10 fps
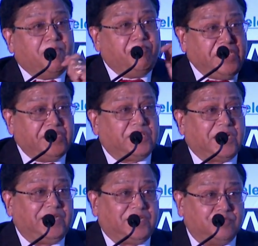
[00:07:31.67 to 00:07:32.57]
major
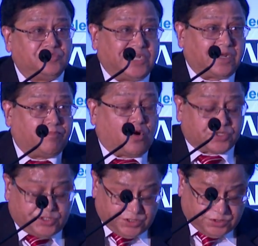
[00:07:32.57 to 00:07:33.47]
items, set-up
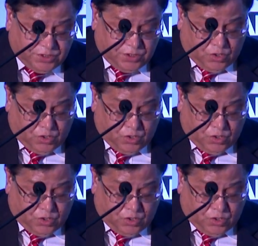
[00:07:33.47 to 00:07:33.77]
boxes,